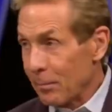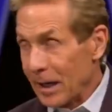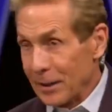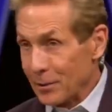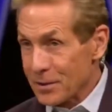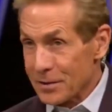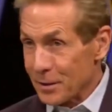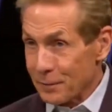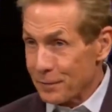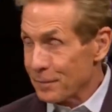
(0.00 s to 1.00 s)
buying her
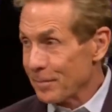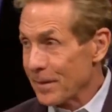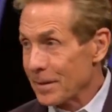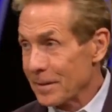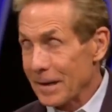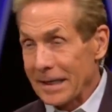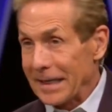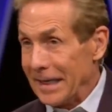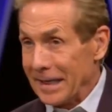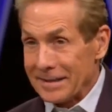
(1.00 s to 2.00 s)
stuff. I
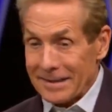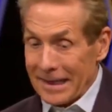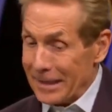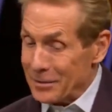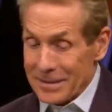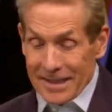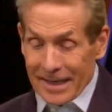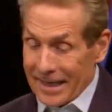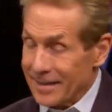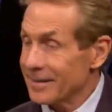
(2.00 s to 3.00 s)
can't. I just can't.